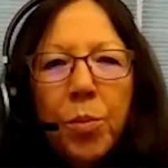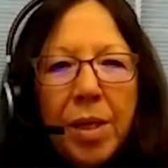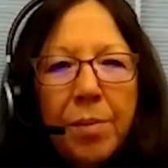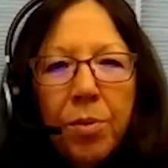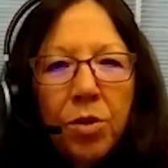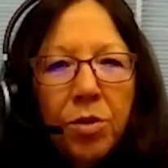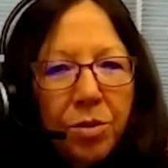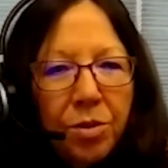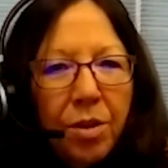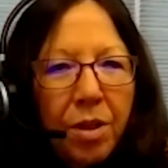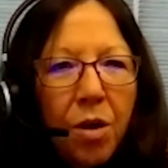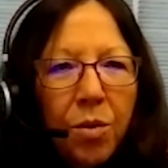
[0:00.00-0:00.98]
people
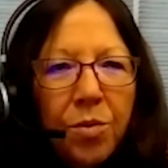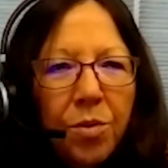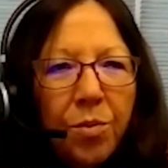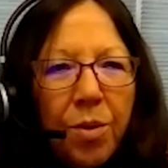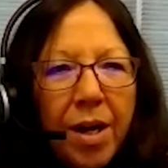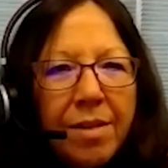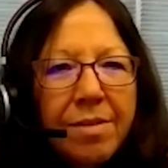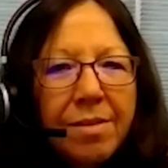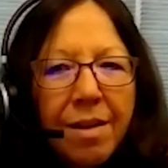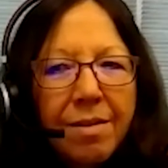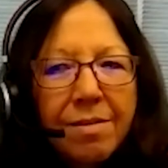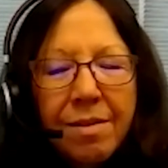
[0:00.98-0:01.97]
going through the
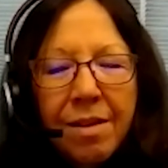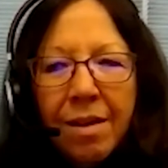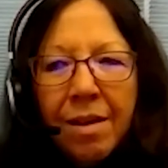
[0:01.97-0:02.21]
process,